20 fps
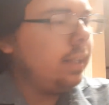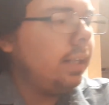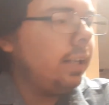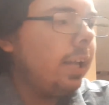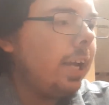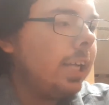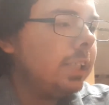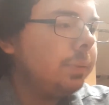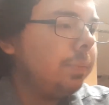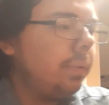then
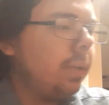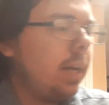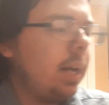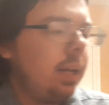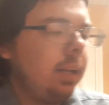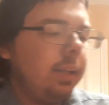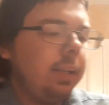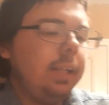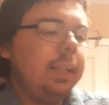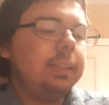last but
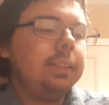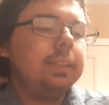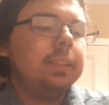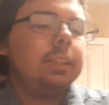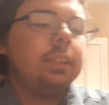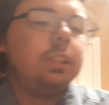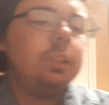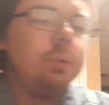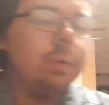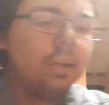not least
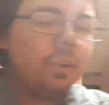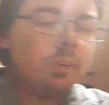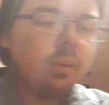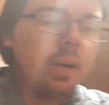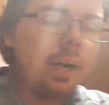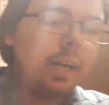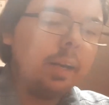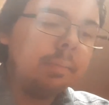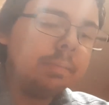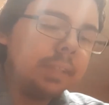is two other
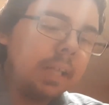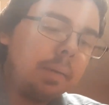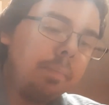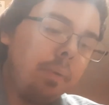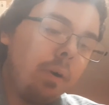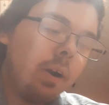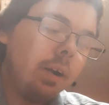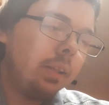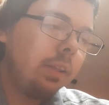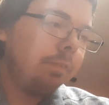items I
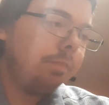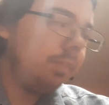bought at the